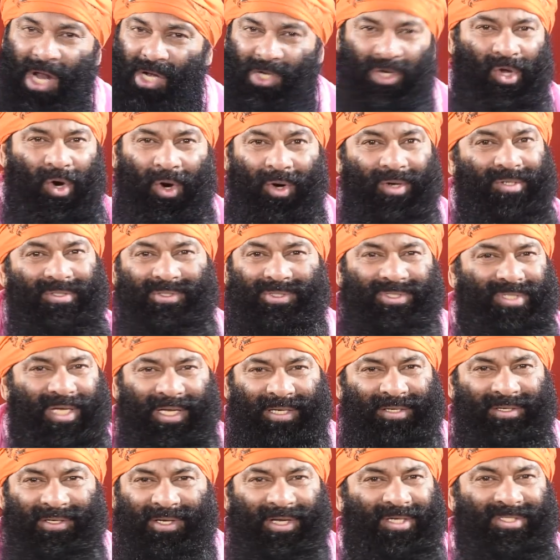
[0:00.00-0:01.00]
Don't
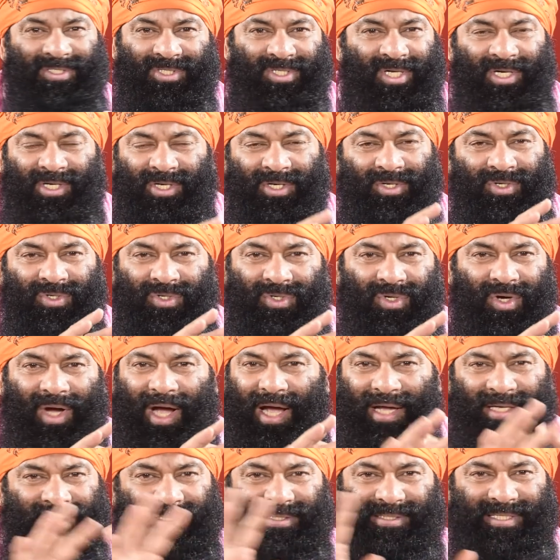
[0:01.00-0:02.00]
send your children to
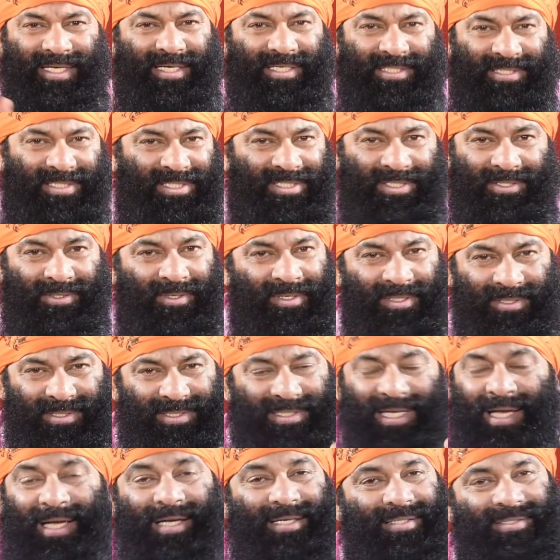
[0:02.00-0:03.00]
high-tech
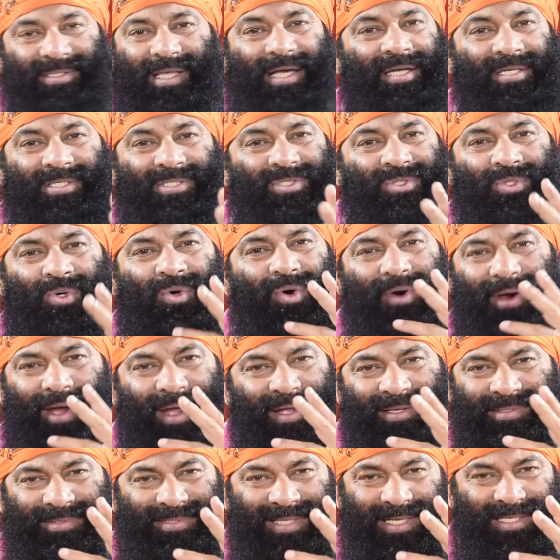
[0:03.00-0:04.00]
schools. There is no
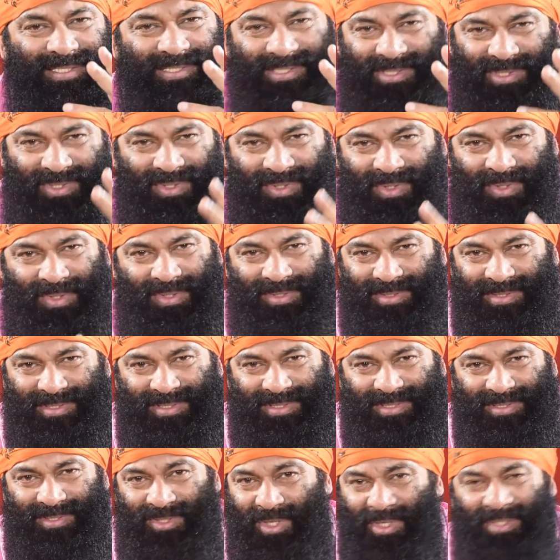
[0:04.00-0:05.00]
high-tech
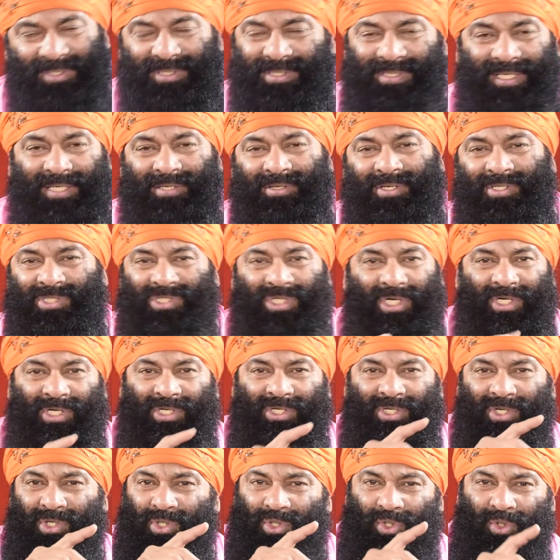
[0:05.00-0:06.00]
schools. Don't send your
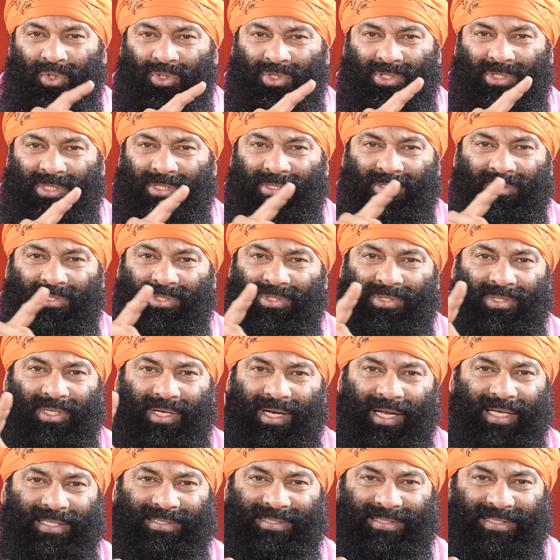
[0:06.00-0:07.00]
children to tuition
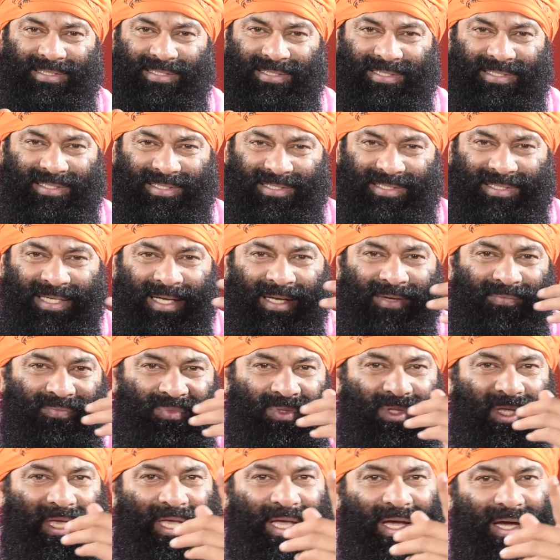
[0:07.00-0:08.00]
classes.
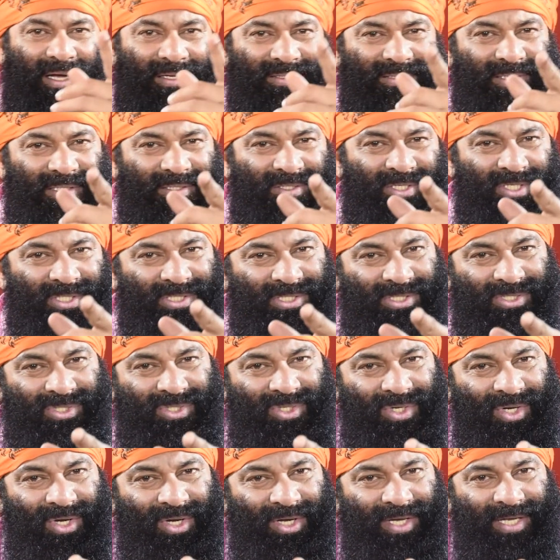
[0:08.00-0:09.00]
They are the
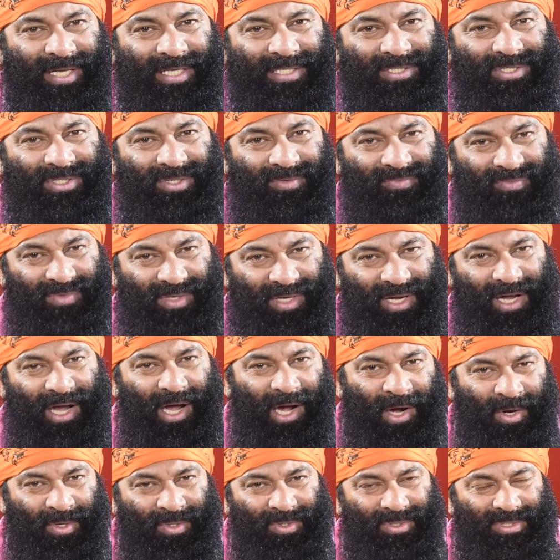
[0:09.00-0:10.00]
destroyers of your
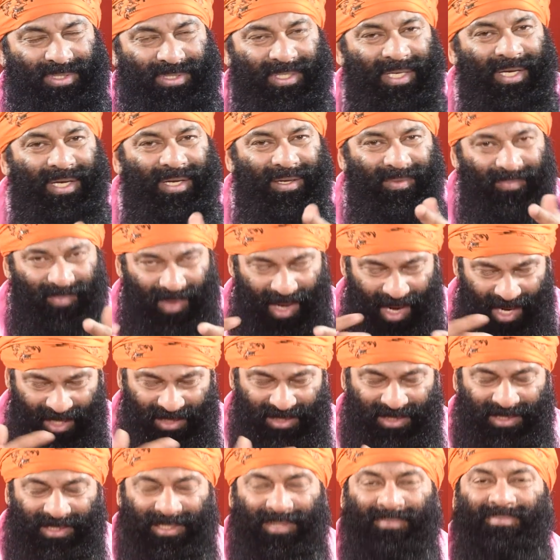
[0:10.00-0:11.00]
house.
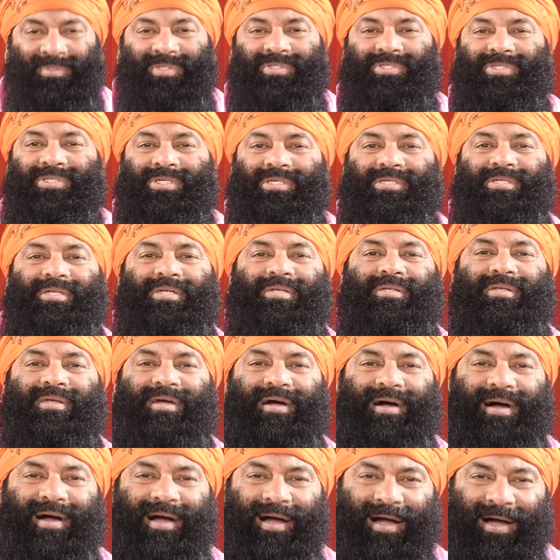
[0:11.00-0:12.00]
Ask them to sit in
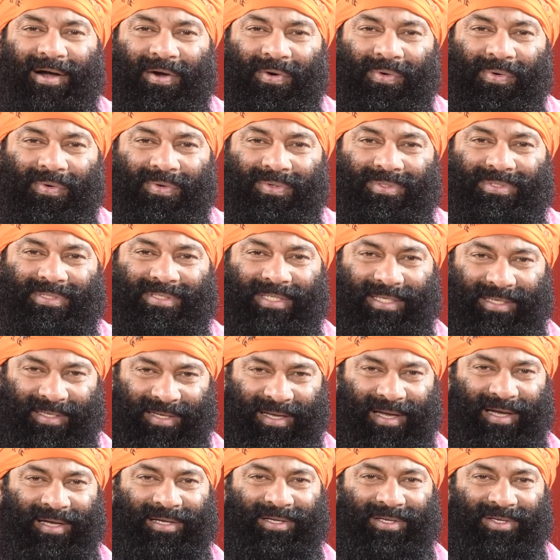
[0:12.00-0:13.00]
your house and
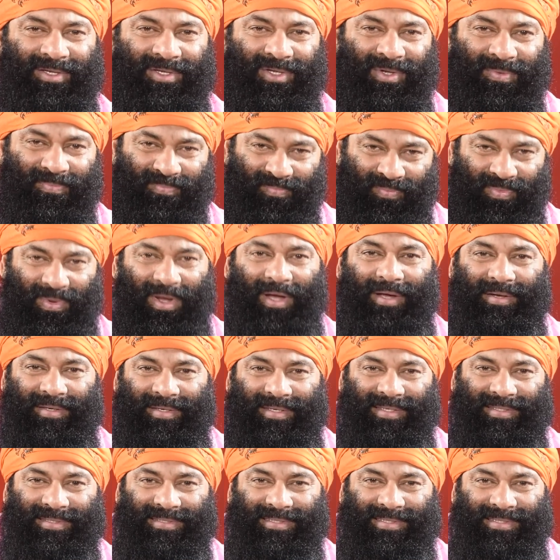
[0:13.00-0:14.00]
hug your
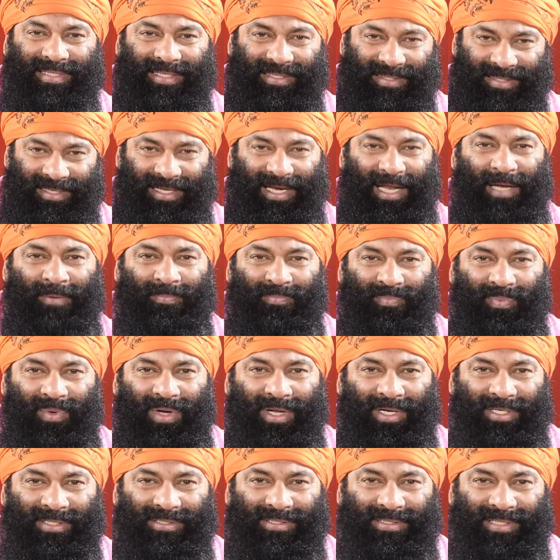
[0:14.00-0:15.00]
parents and
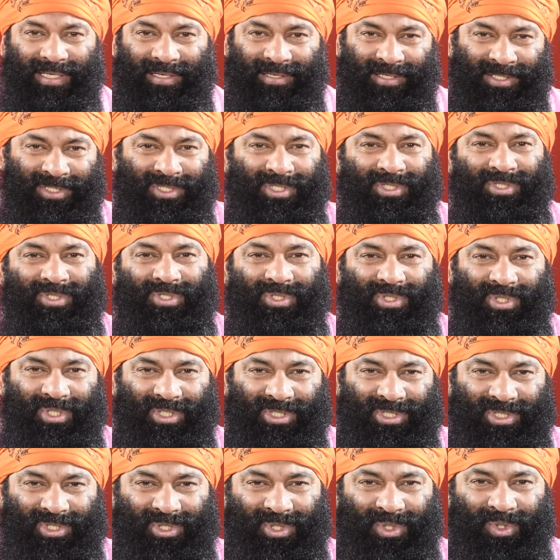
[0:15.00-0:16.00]
grandparents and listen to
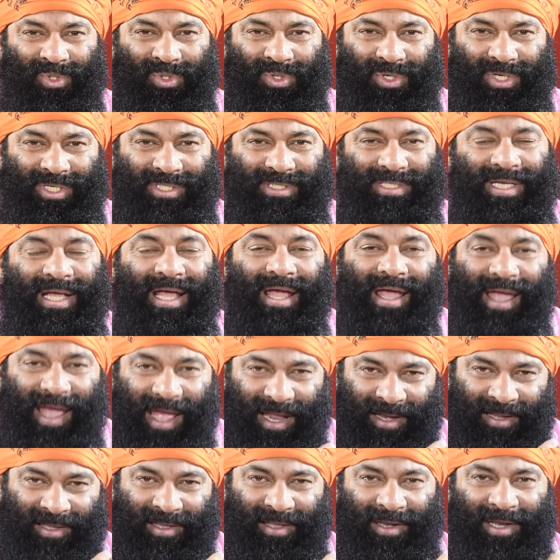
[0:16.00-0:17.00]
the stories
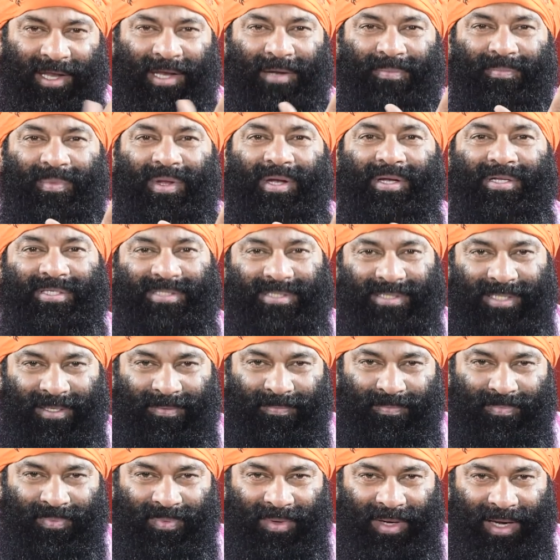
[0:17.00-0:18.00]
and create
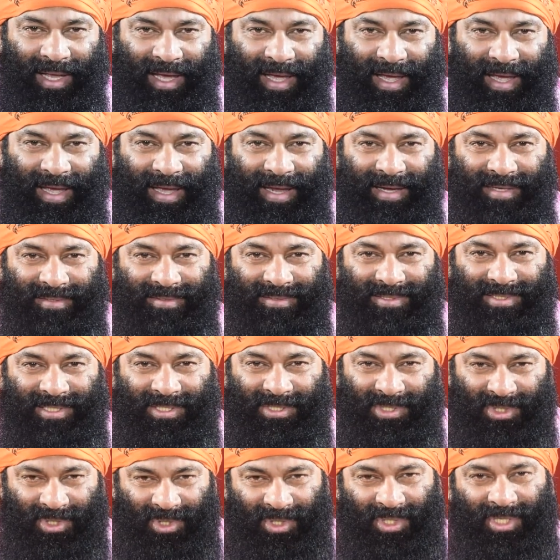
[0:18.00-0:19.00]
medicinal plants
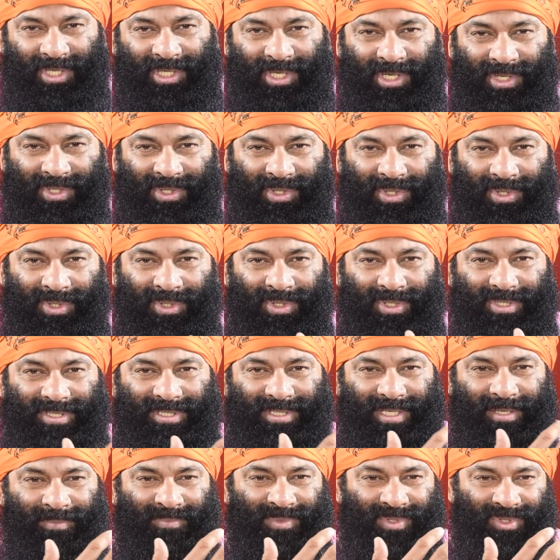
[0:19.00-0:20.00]
and together do your
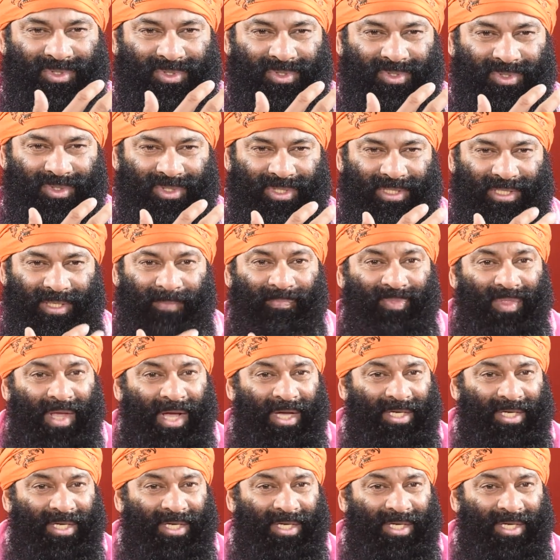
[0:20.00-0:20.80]
samskruti.